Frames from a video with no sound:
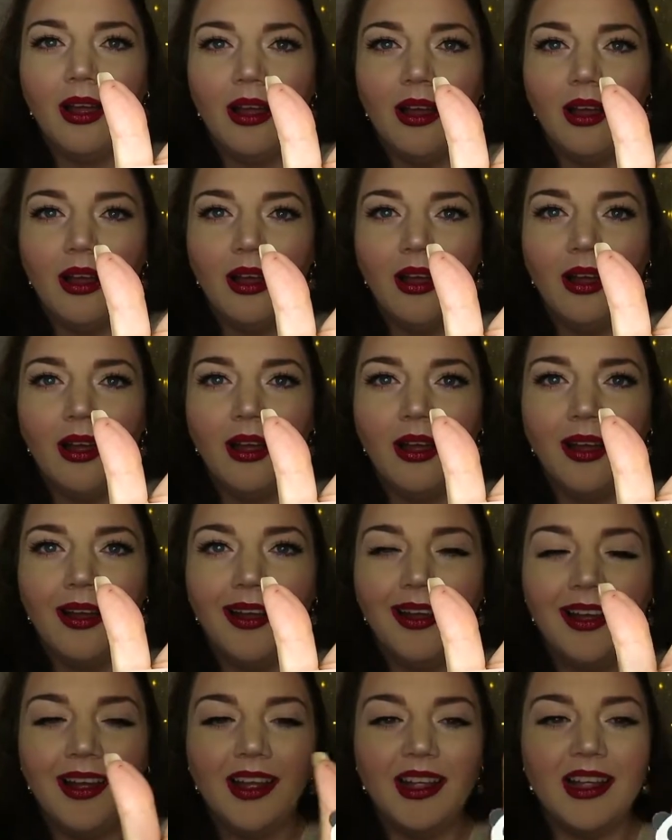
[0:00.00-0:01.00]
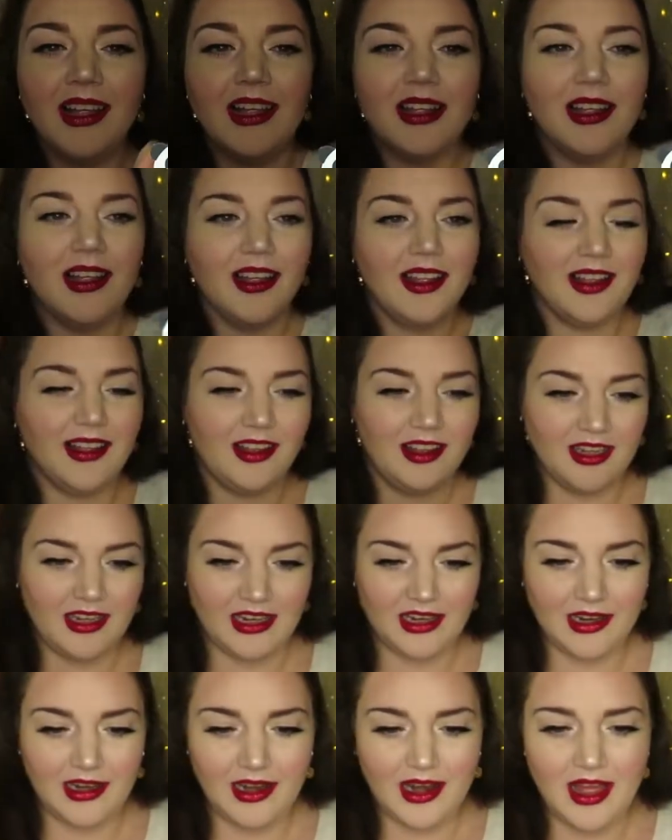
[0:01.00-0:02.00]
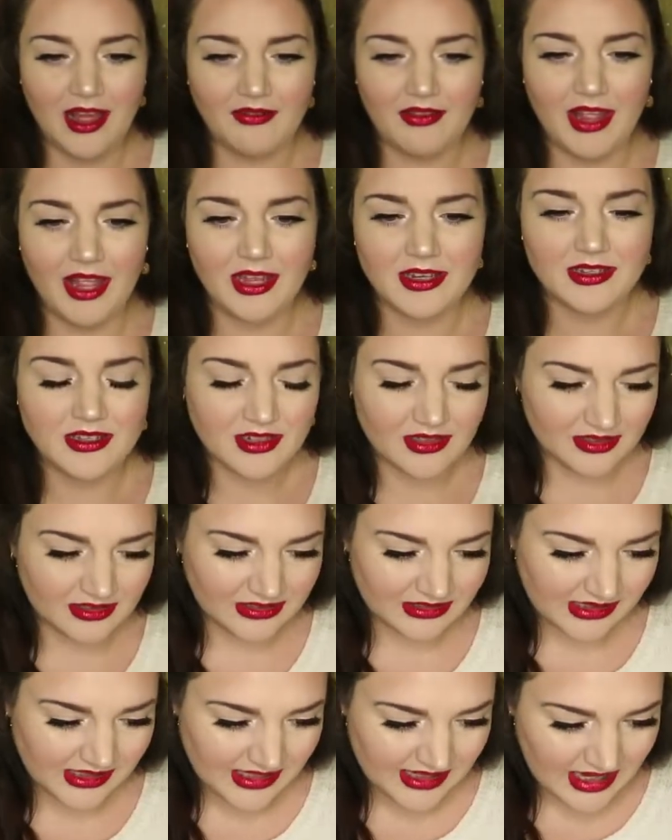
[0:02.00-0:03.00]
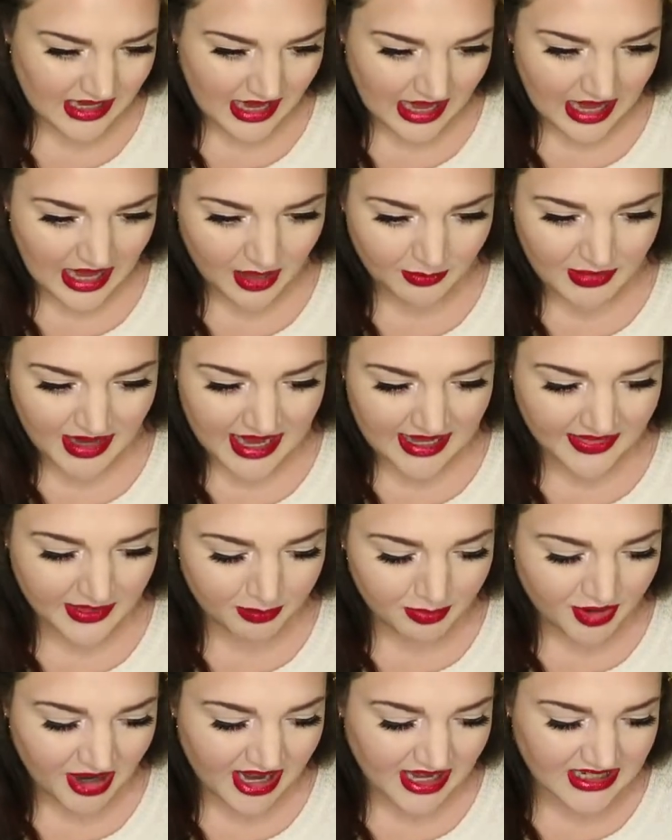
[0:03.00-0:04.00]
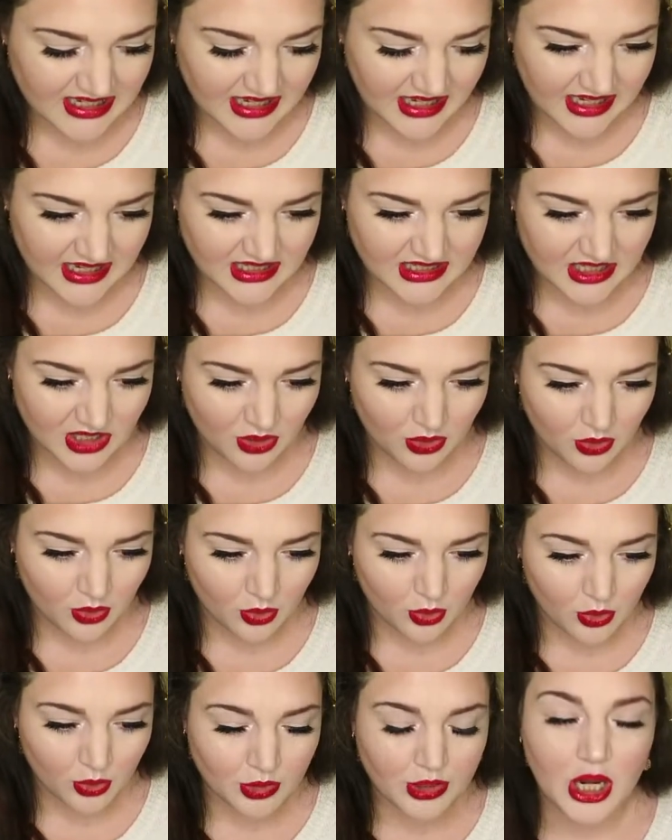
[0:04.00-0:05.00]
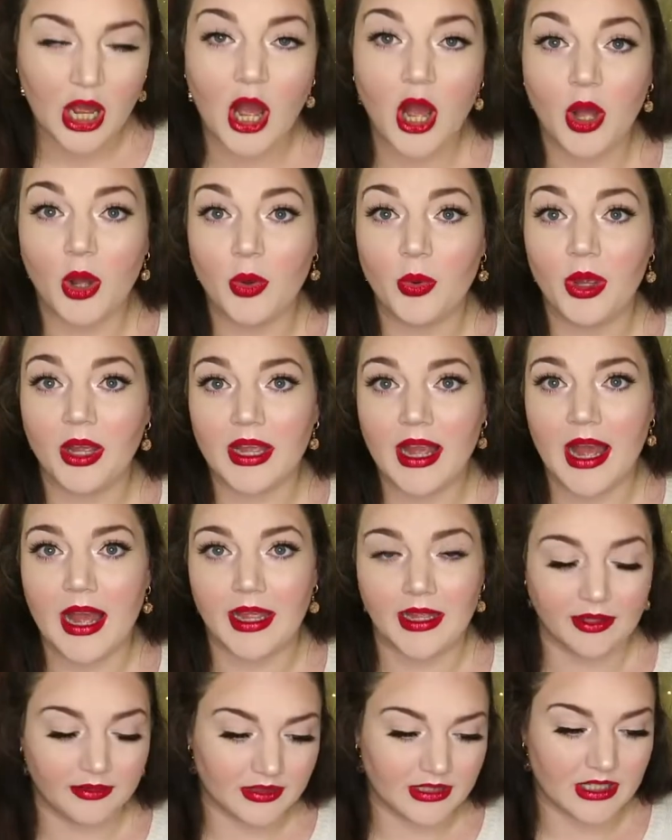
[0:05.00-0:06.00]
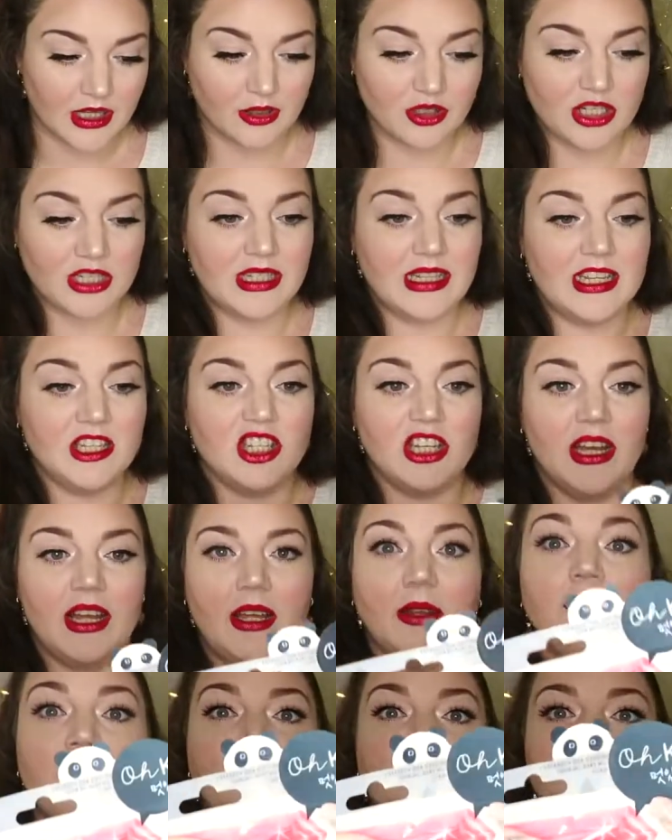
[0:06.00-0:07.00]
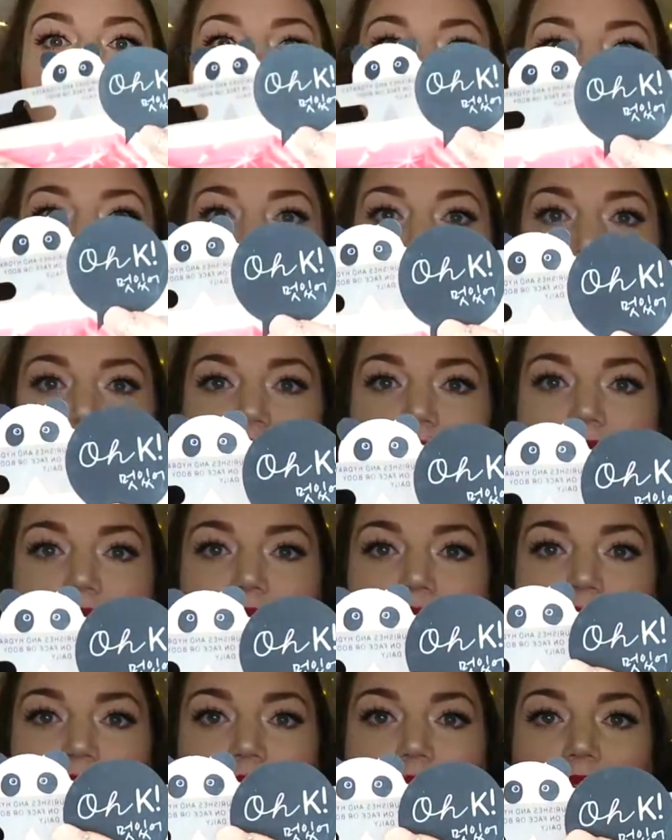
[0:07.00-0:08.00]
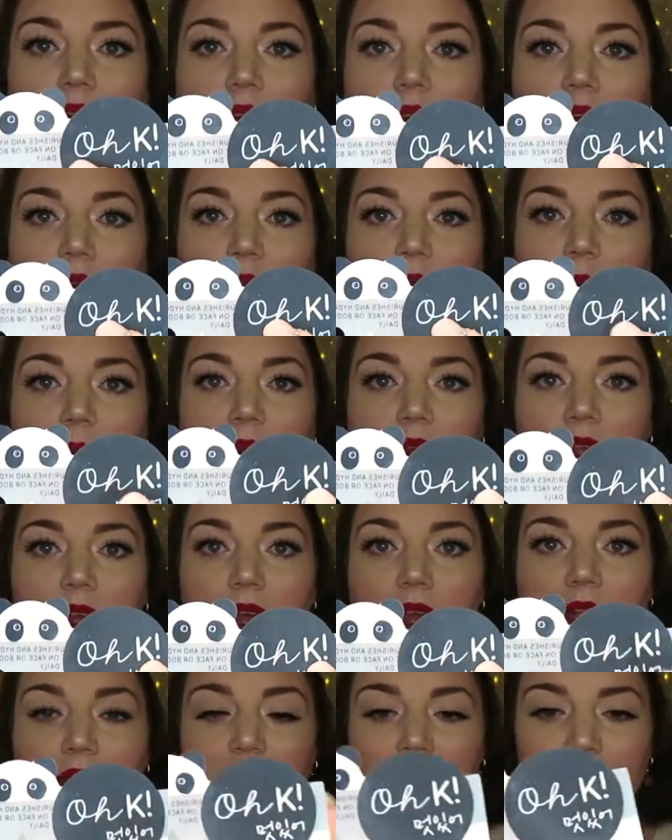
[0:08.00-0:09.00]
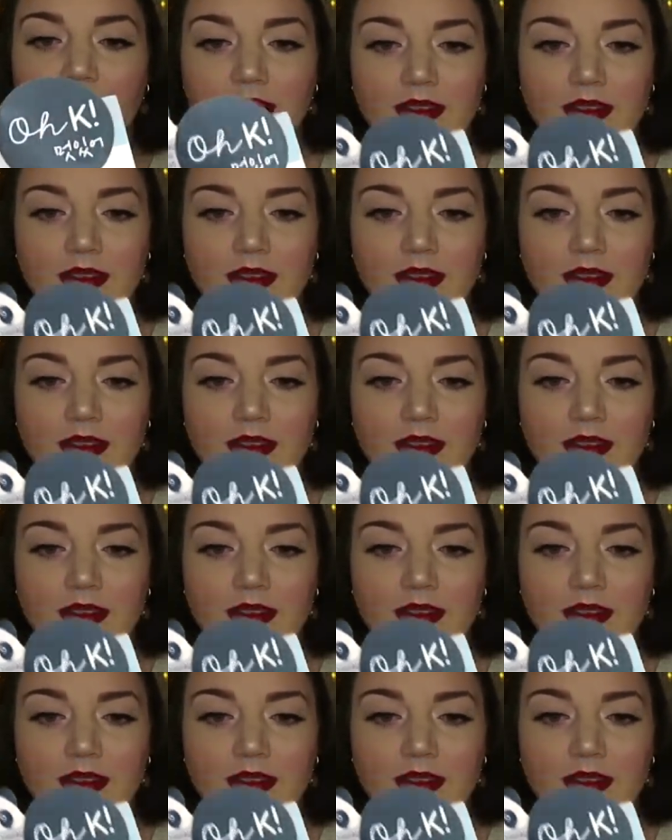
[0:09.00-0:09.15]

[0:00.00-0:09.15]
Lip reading: Oh, love it. And the brand is called OK. So just literally OK.